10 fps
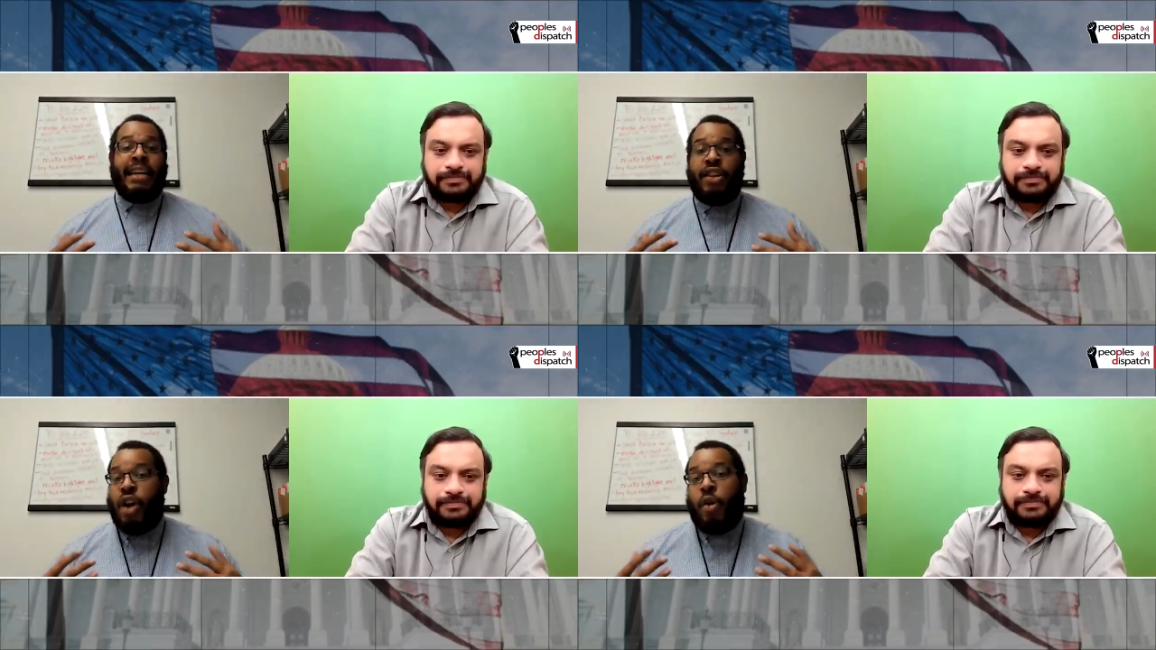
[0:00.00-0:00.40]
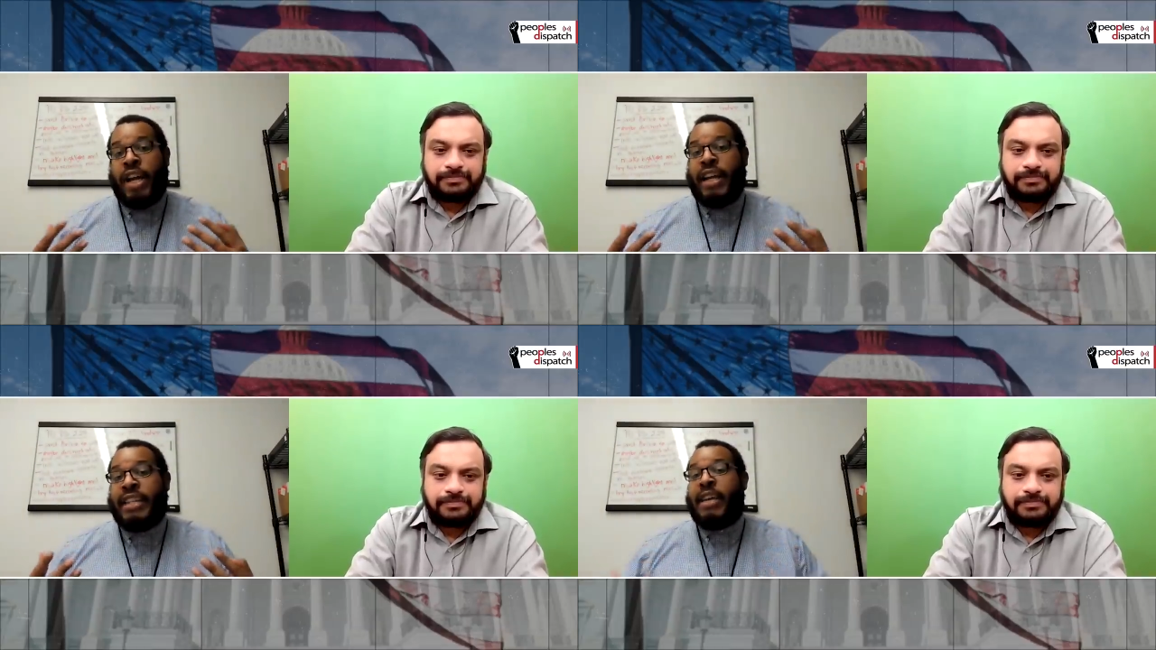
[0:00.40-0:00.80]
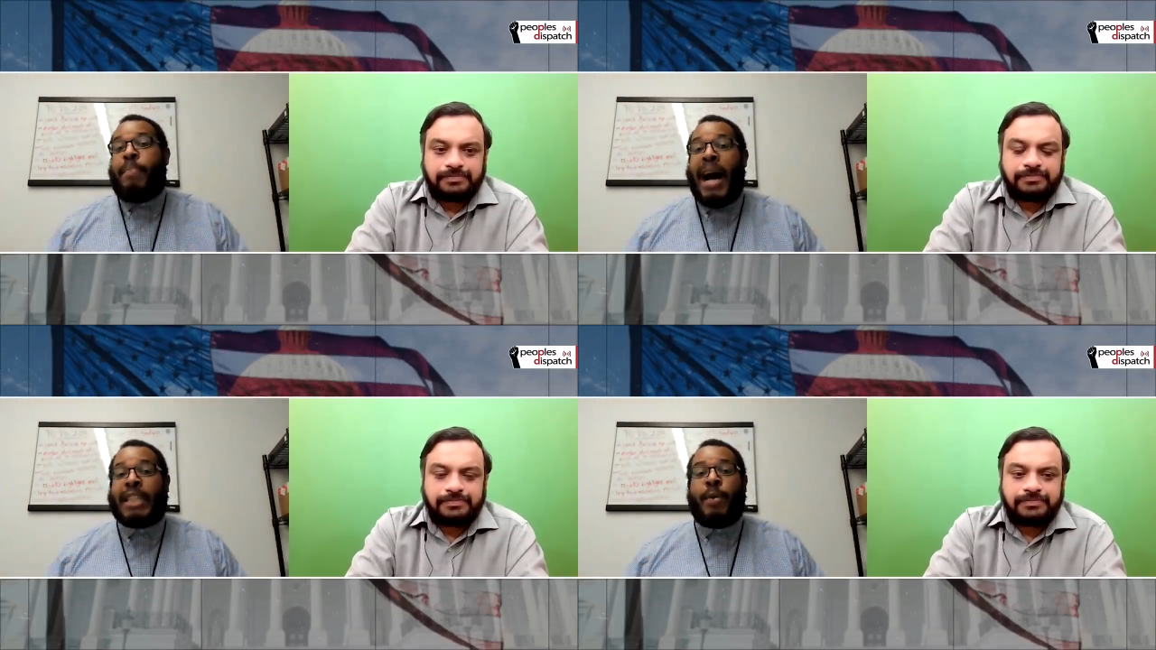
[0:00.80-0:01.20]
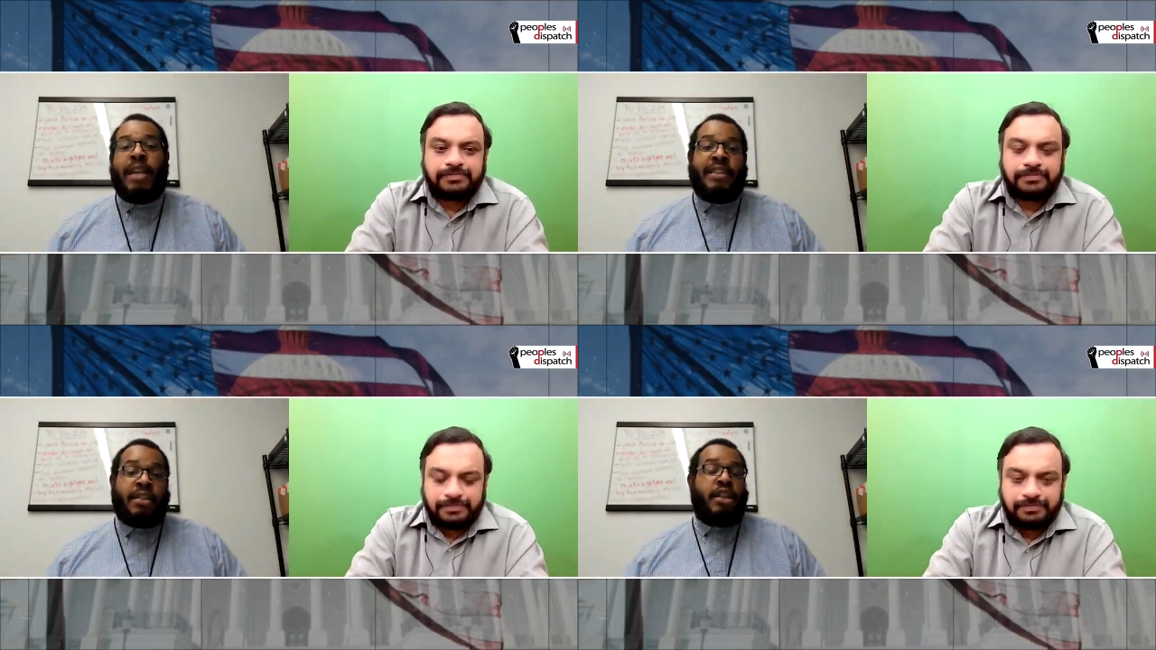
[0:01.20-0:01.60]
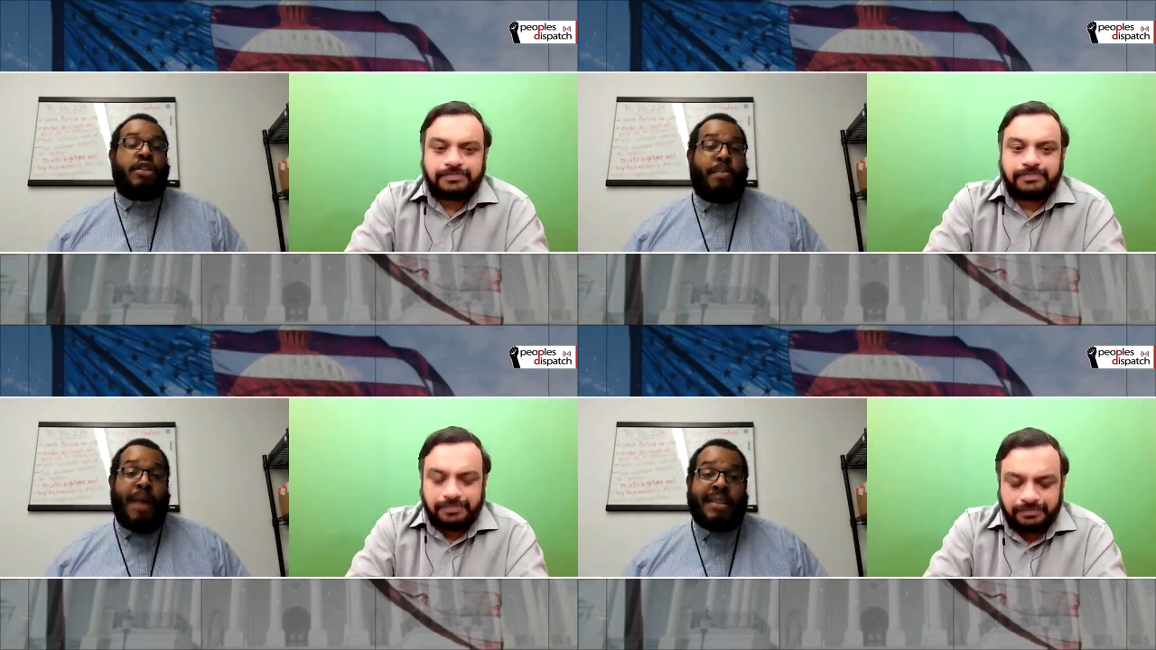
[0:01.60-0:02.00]
Speaker 1: you know, is it possible that this
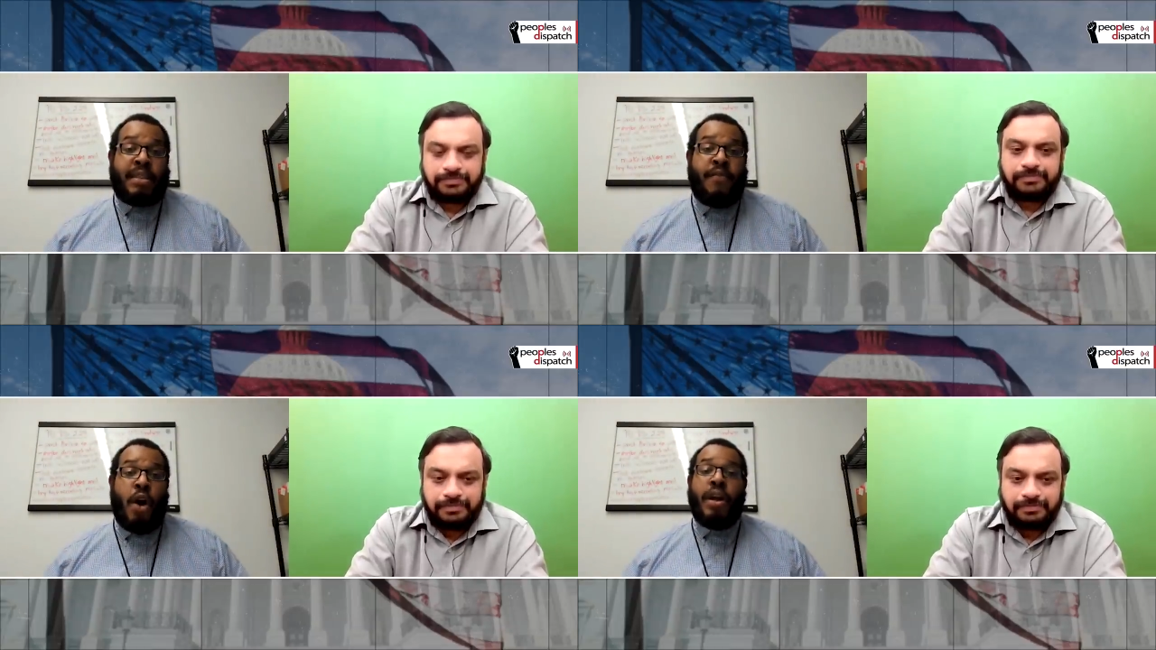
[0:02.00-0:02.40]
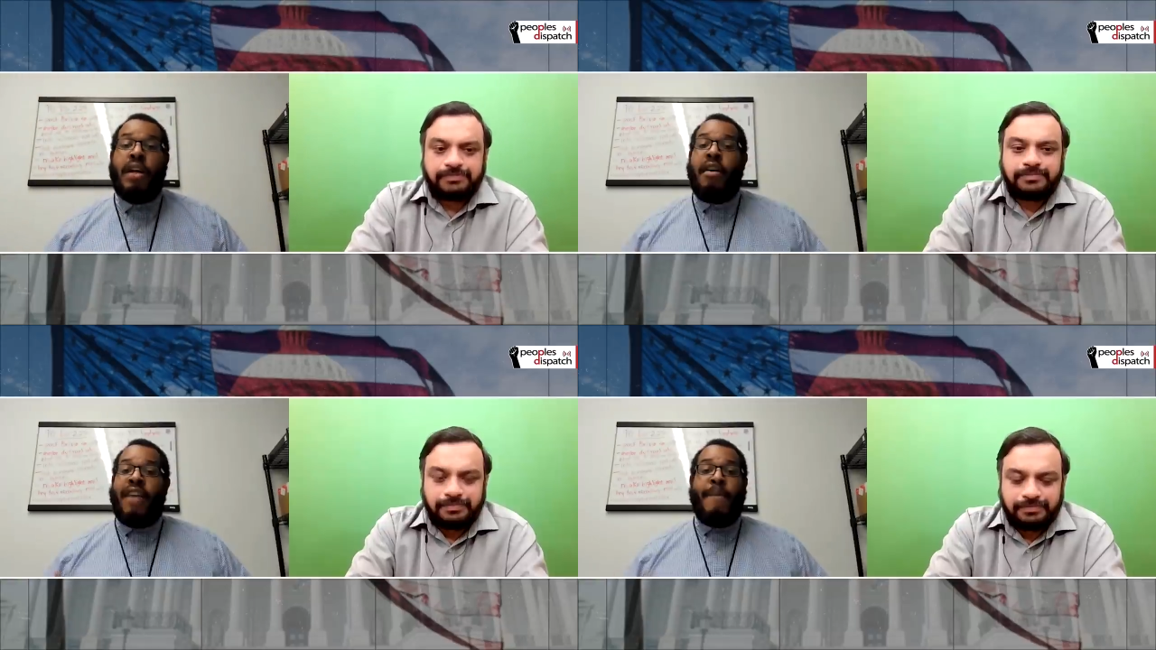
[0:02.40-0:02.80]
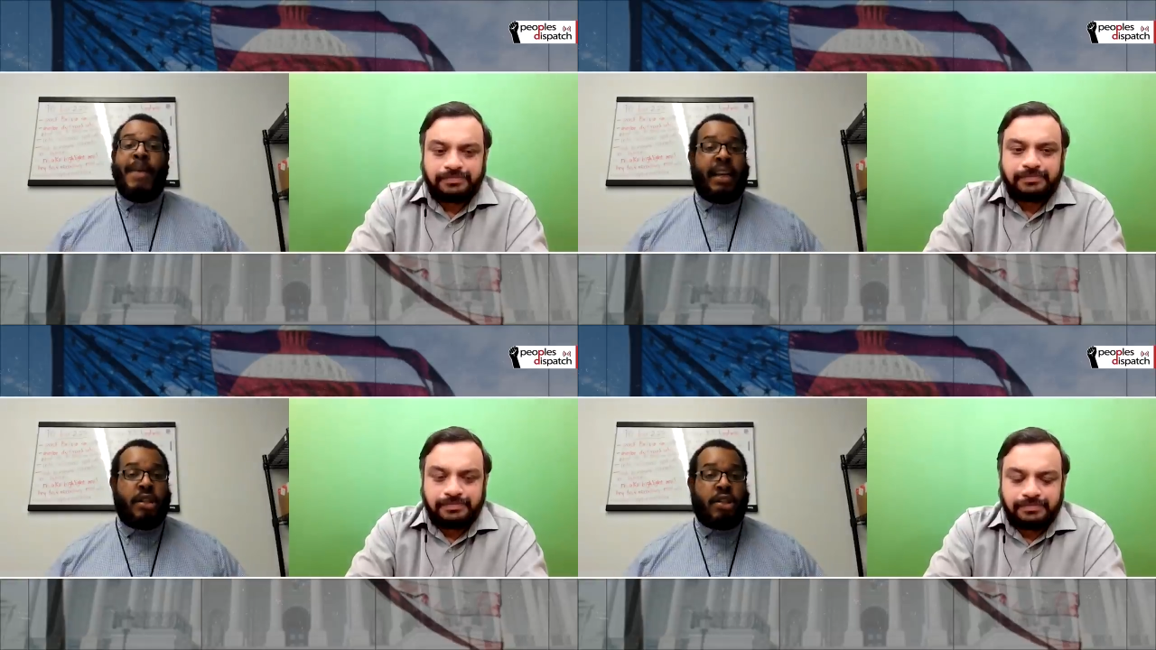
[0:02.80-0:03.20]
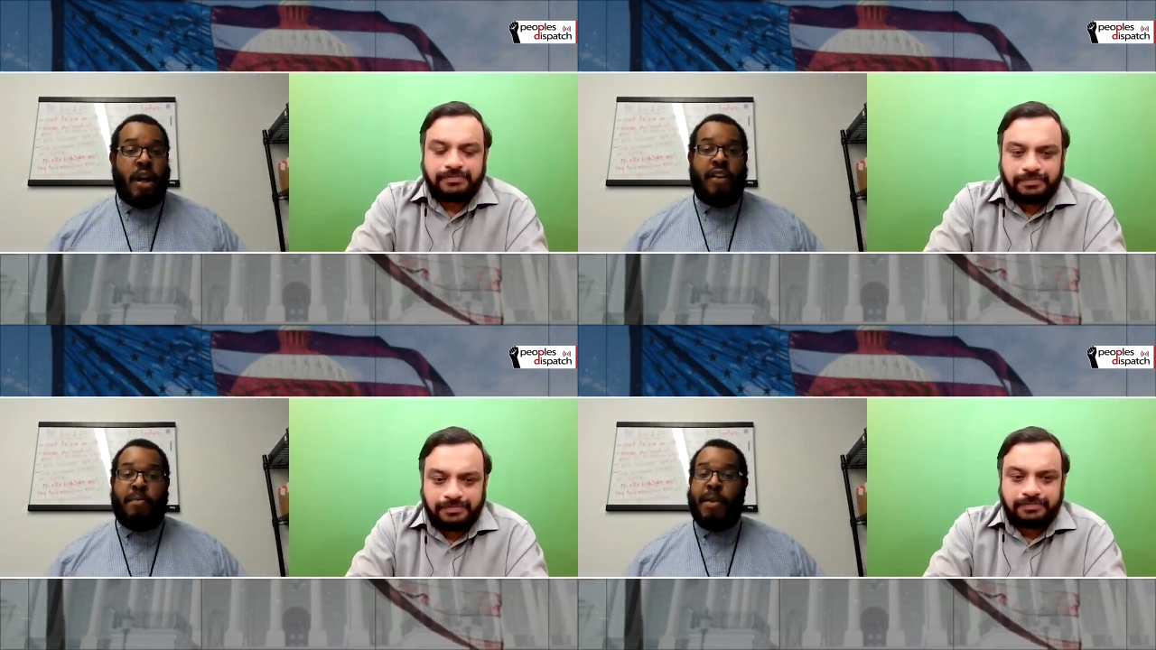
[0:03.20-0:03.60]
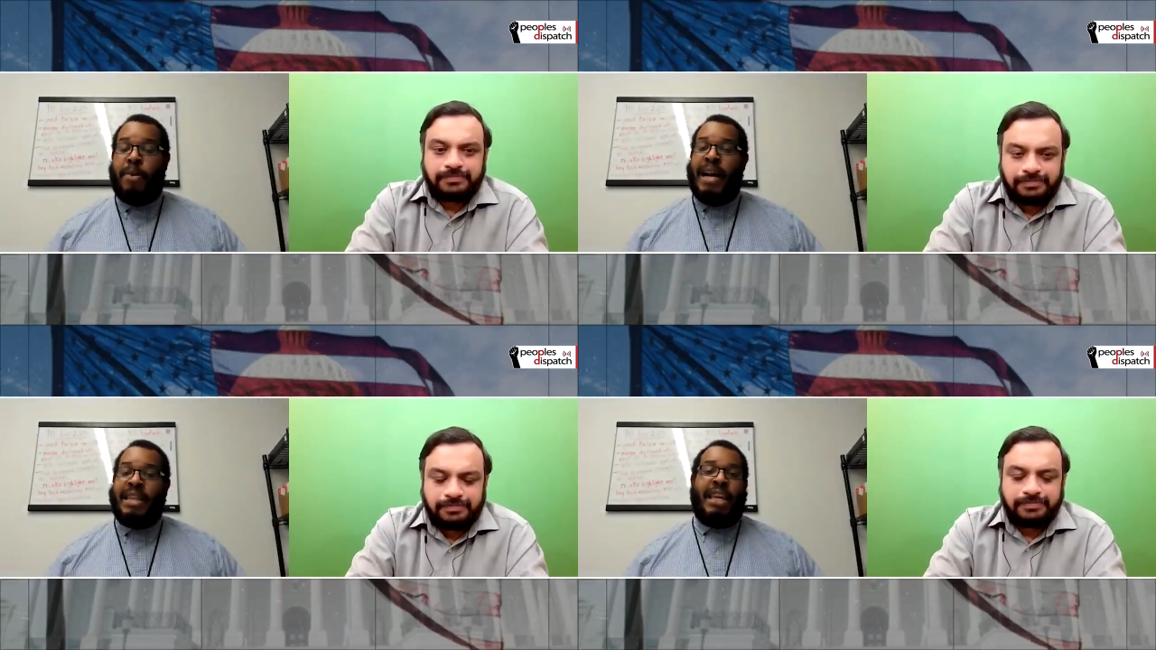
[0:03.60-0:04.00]
would suppress the vote that many conservative
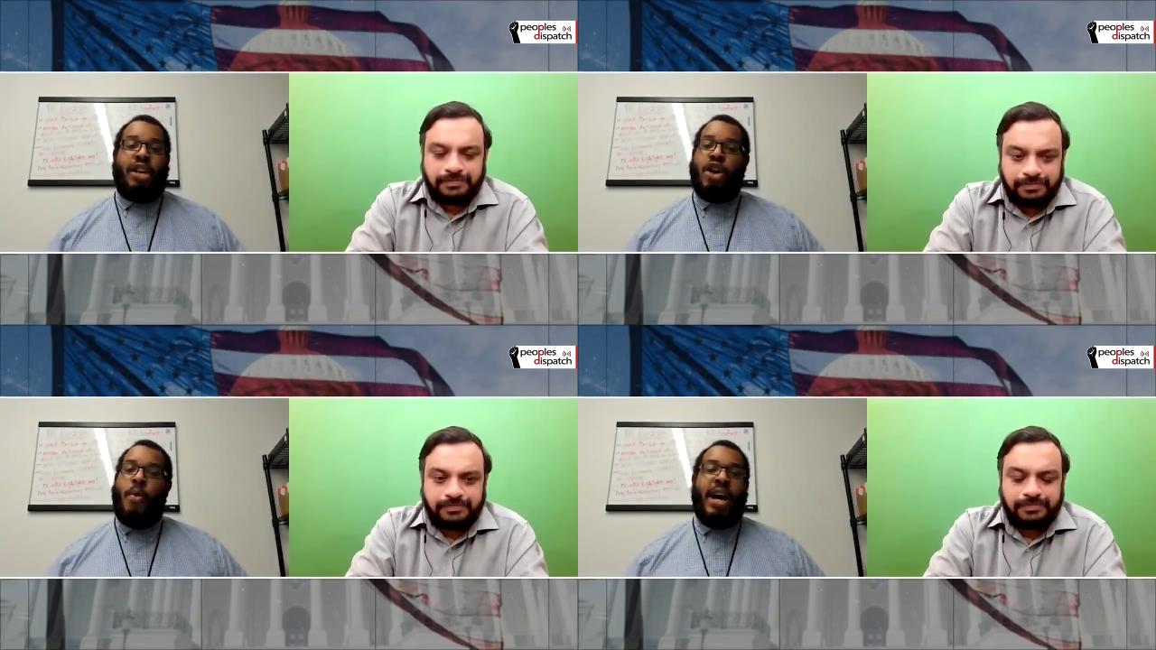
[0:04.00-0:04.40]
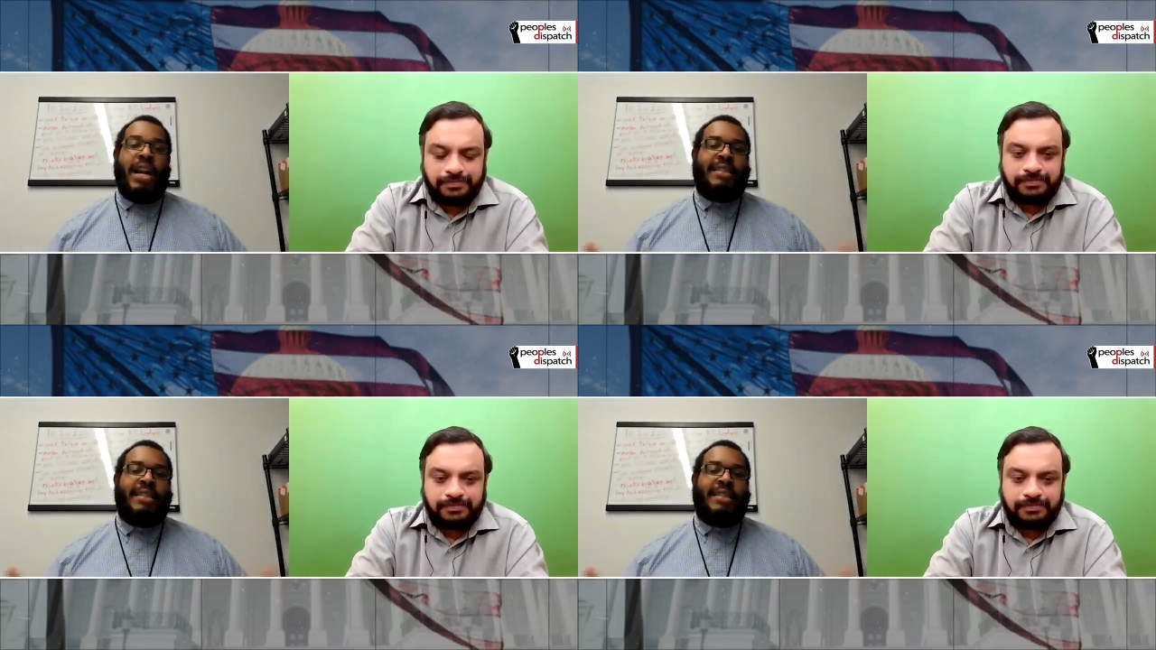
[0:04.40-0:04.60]
people might think, you know what,